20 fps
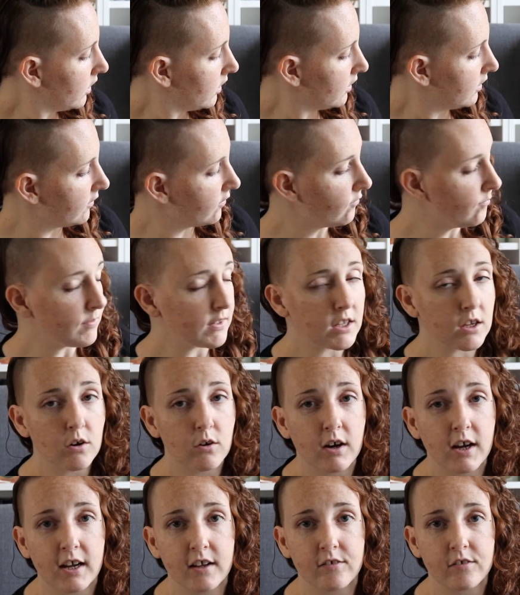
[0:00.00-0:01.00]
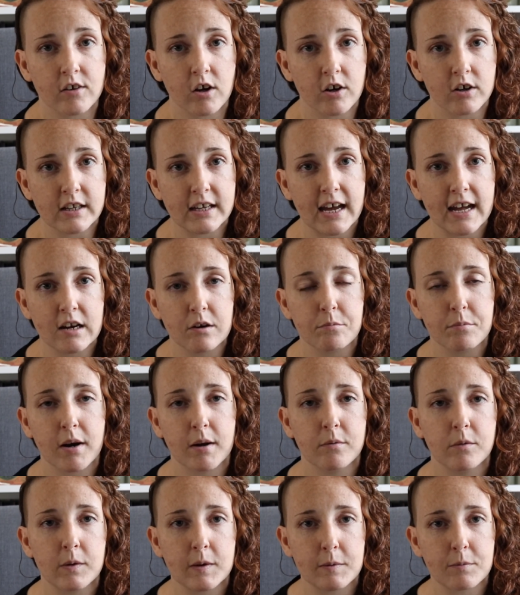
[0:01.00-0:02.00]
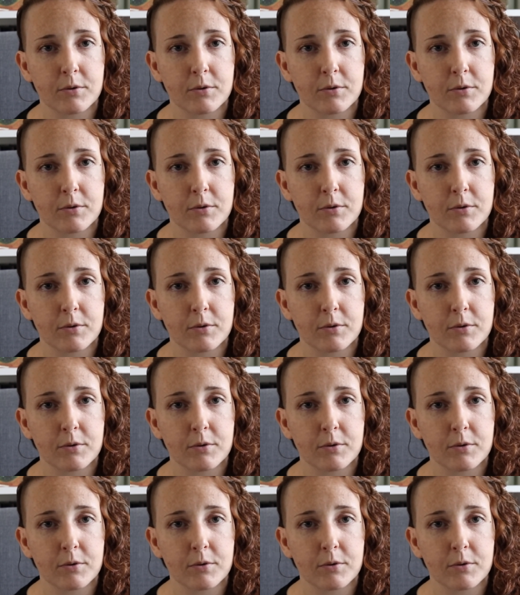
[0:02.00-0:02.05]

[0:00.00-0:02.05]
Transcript: This video has already gotten probably